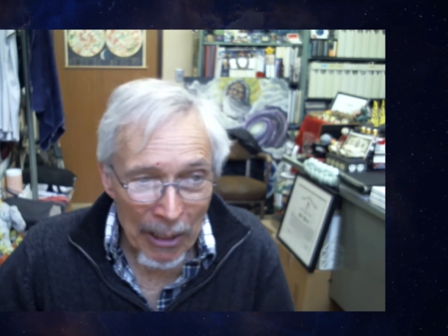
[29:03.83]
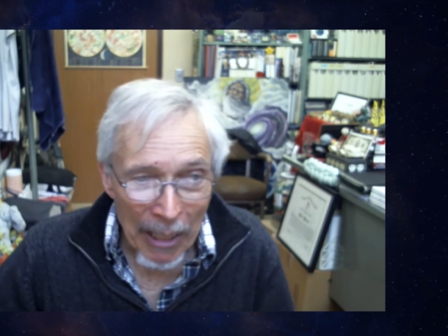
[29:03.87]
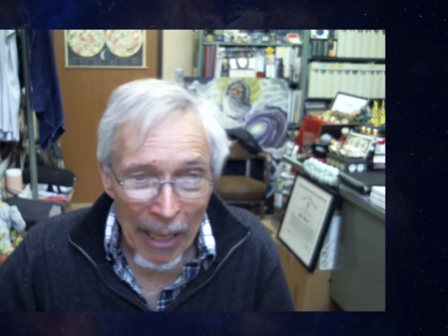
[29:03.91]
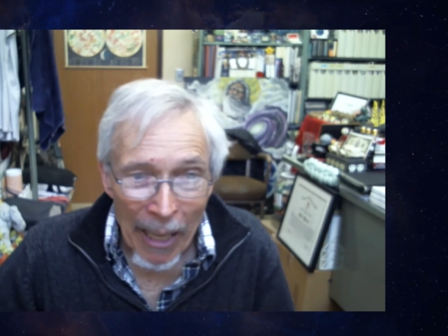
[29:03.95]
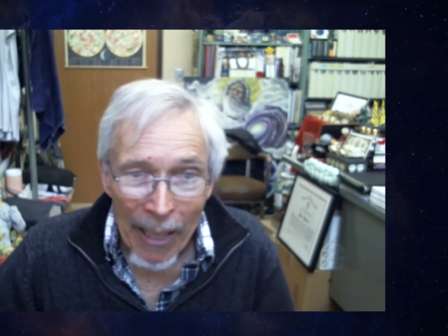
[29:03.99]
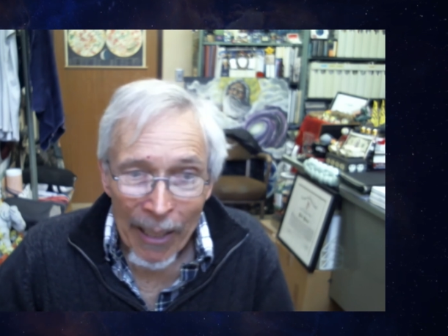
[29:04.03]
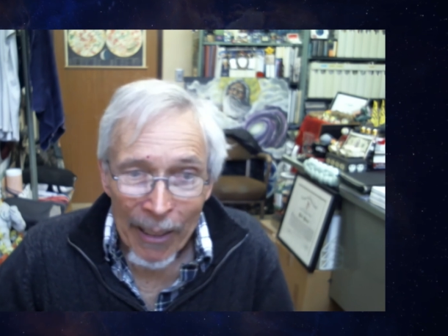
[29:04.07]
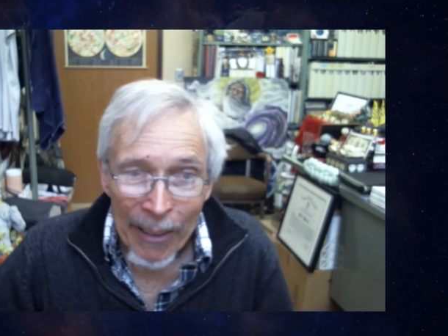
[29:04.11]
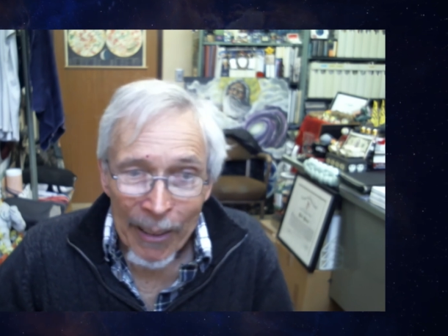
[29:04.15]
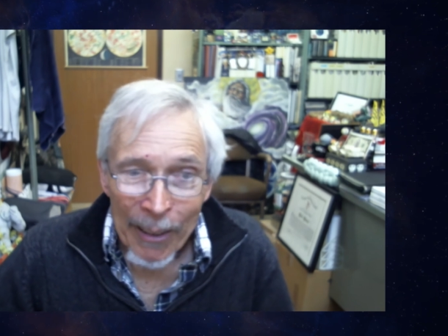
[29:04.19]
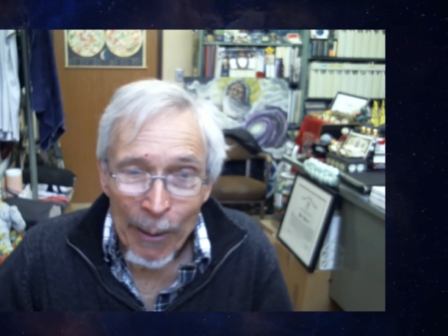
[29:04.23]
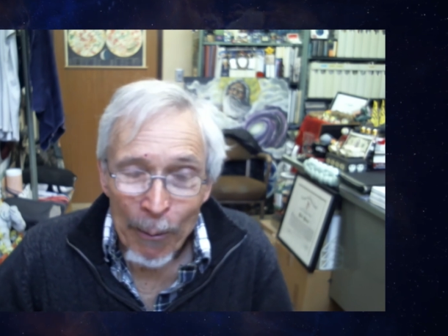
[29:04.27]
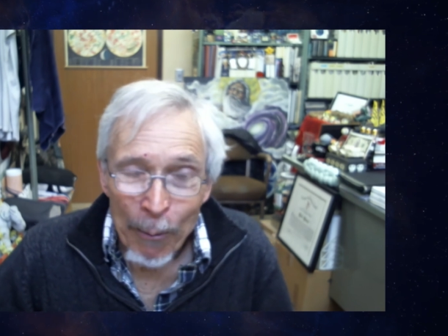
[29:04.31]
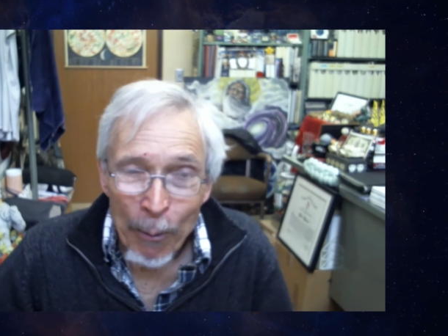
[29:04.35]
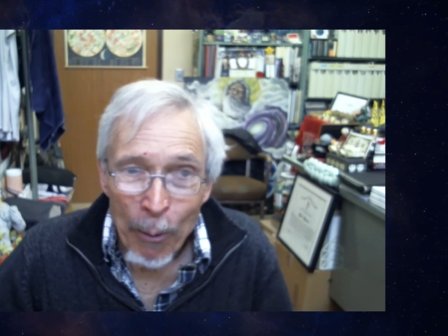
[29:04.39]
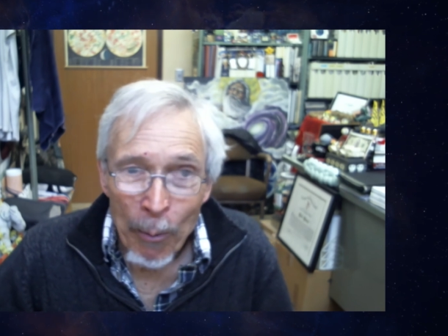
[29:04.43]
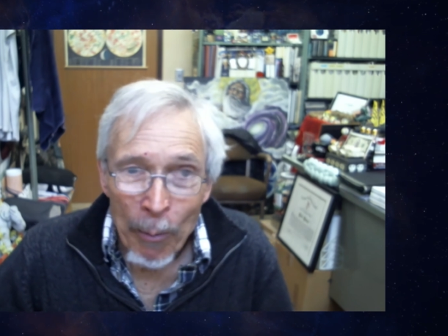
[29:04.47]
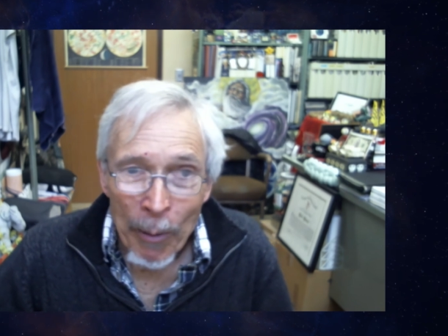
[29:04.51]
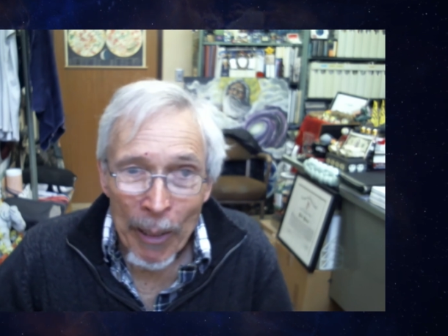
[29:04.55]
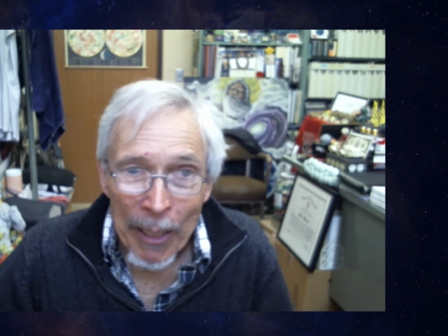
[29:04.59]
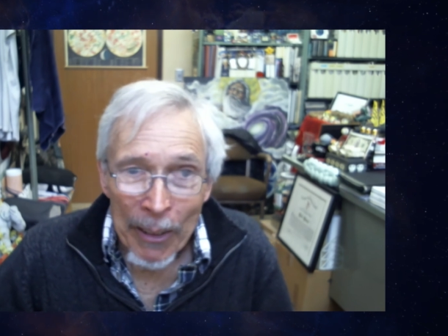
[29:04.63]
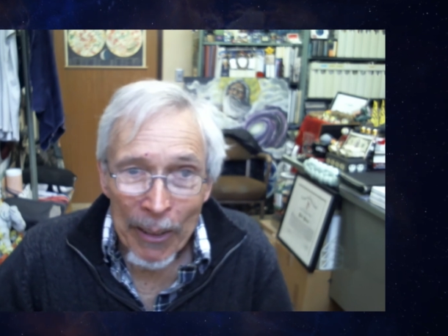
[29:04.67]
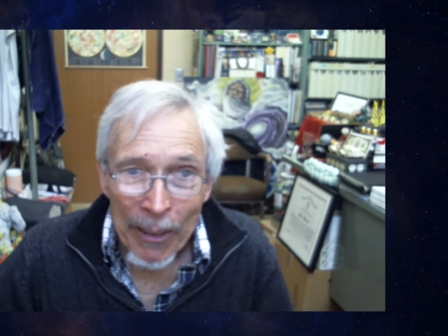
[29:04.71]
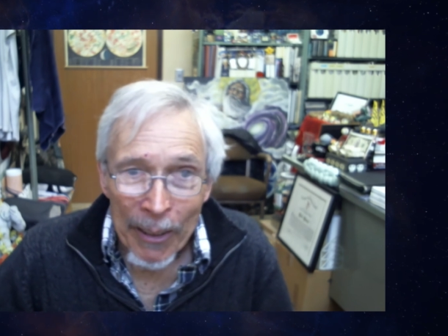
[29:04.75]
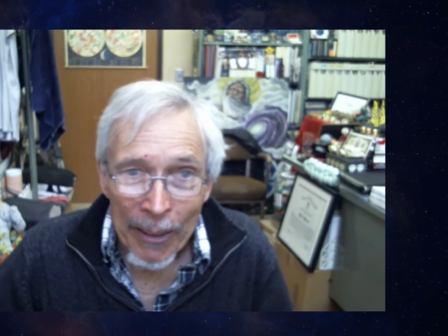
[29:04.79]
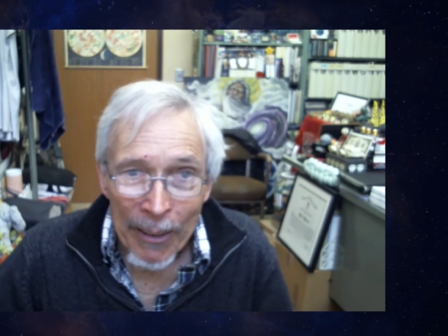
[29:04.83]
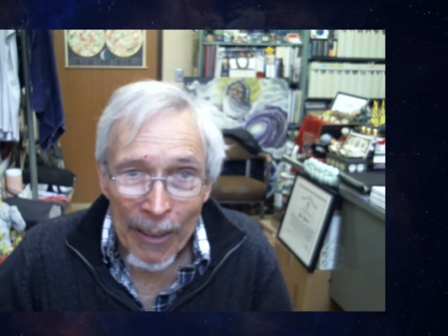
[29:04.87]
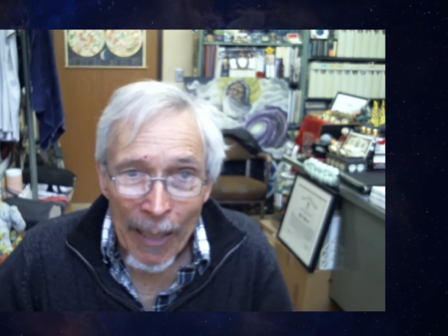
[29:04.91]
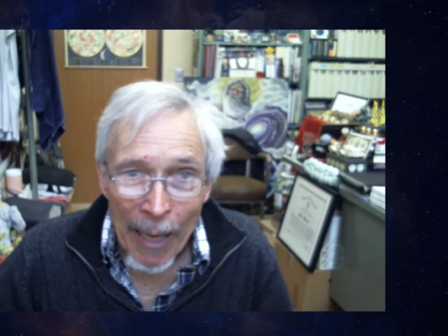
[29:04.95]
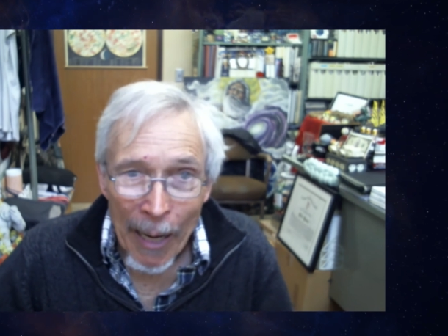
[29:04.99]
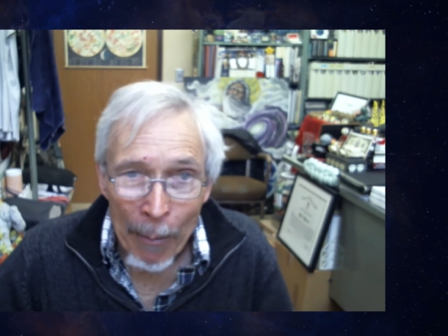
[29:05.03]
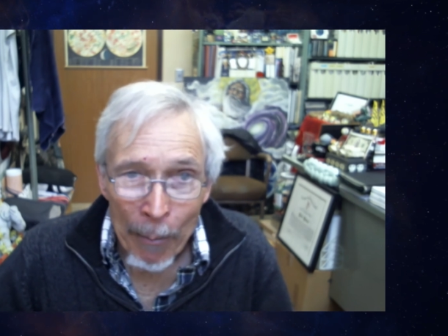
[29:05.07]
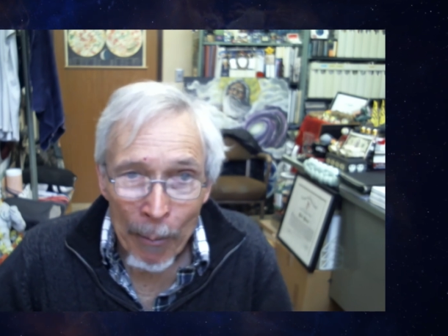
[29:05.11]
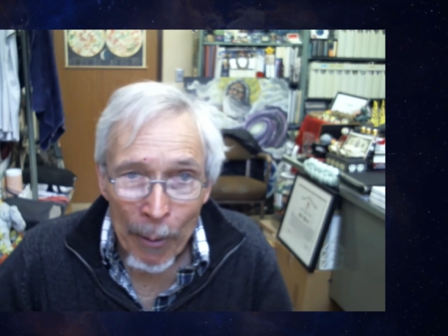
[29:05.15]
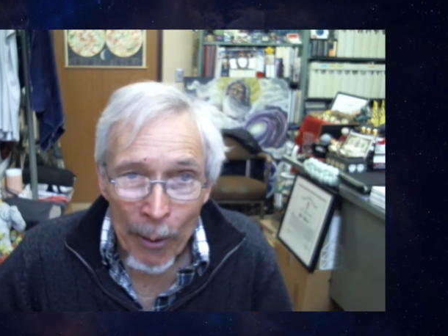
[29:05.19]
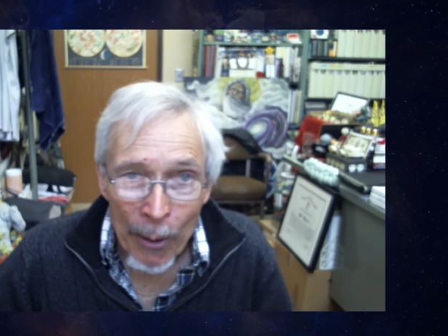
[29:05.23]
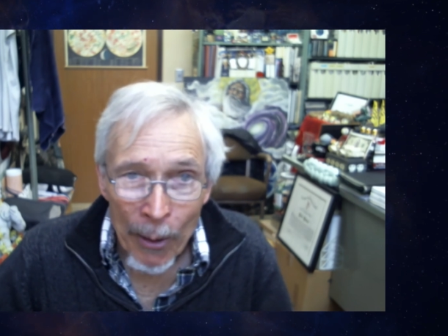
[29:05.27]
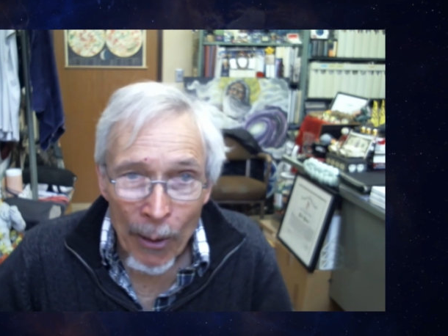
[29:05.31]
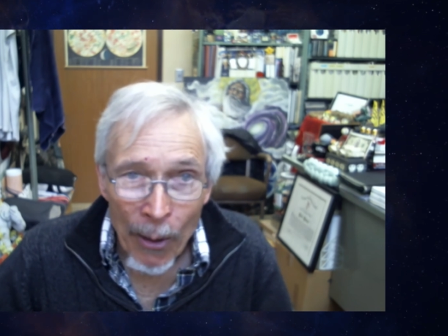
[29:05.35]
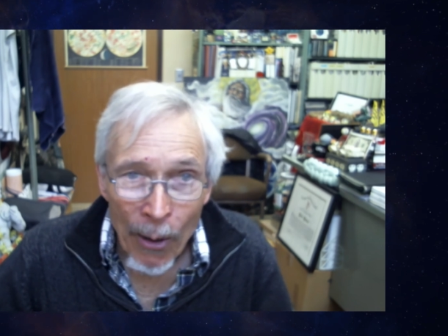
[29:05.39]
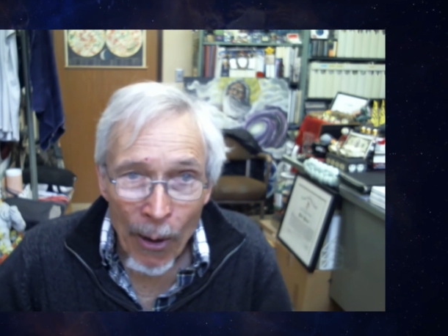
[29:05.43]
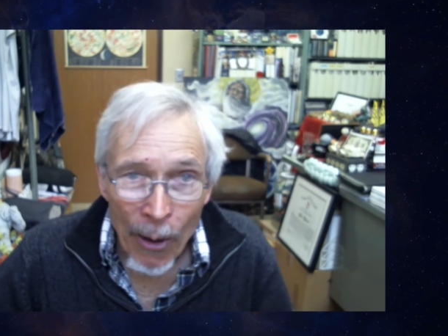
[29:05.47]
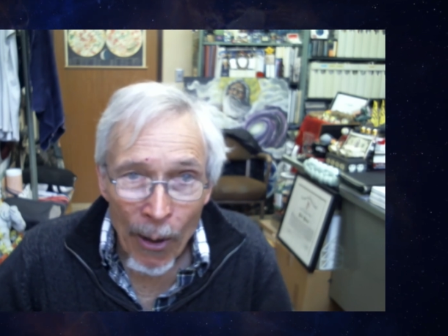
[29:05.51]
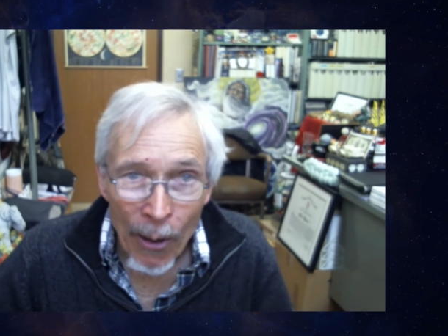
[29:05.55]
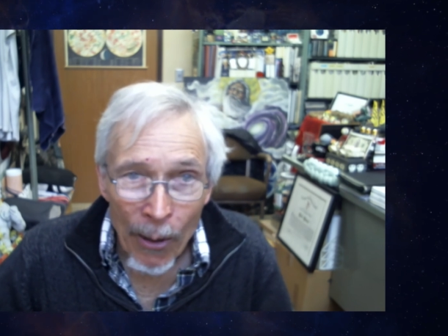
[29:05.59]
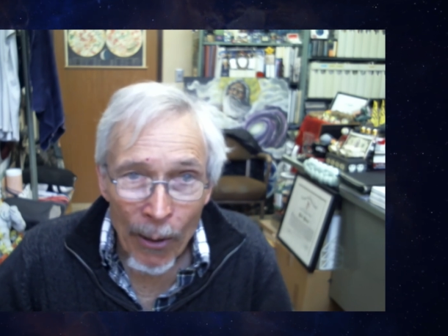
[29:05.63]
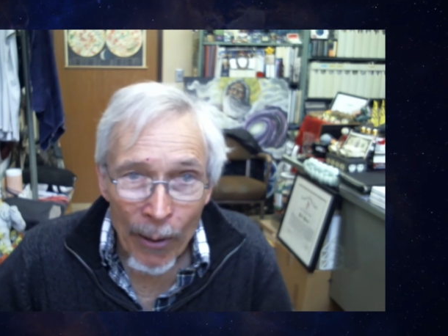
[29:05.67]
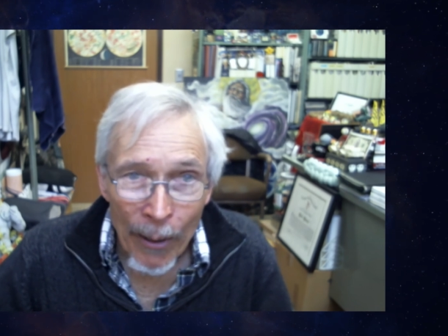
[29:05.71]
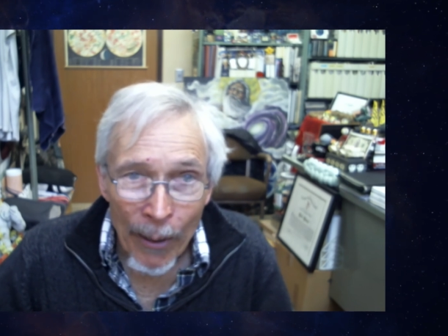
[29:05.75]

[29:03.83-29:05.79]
galaxy formation has happened at all.